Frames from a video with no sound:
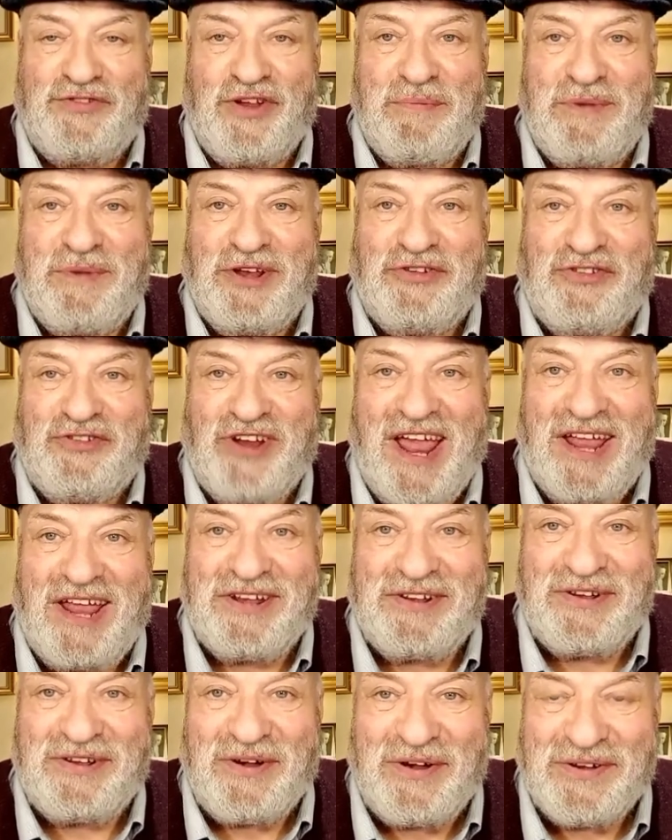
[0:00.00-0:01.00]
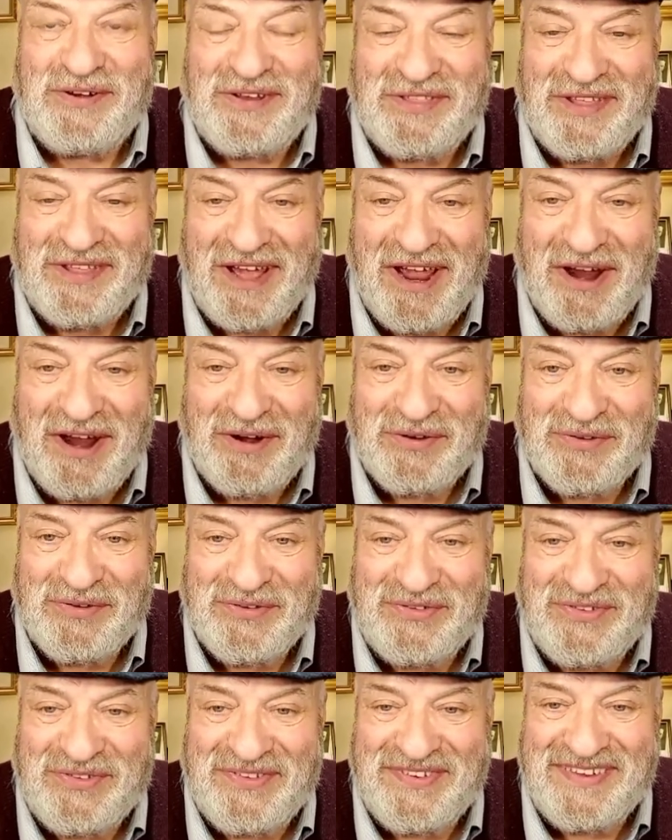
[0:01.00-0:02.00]
Jimmy Shand on in the
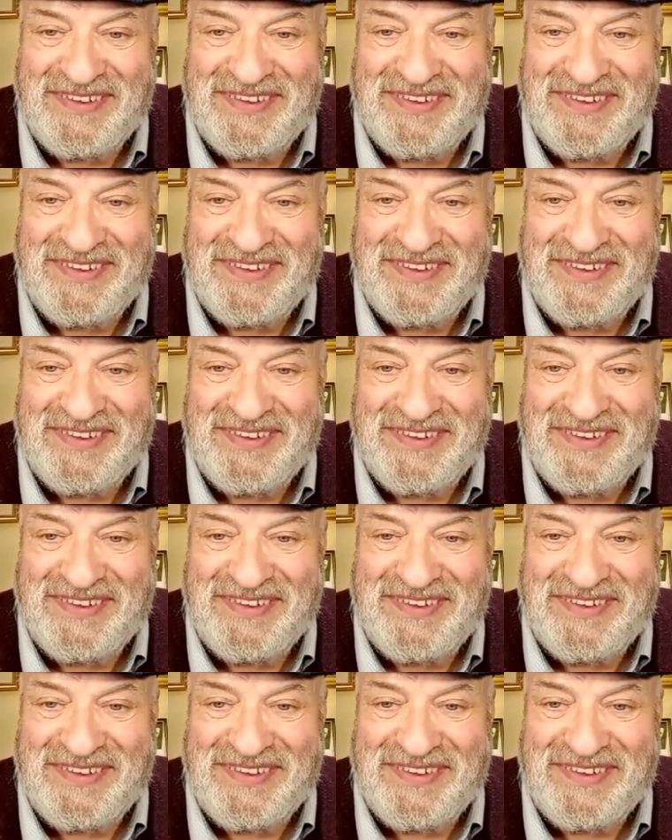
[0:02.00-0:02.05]
house.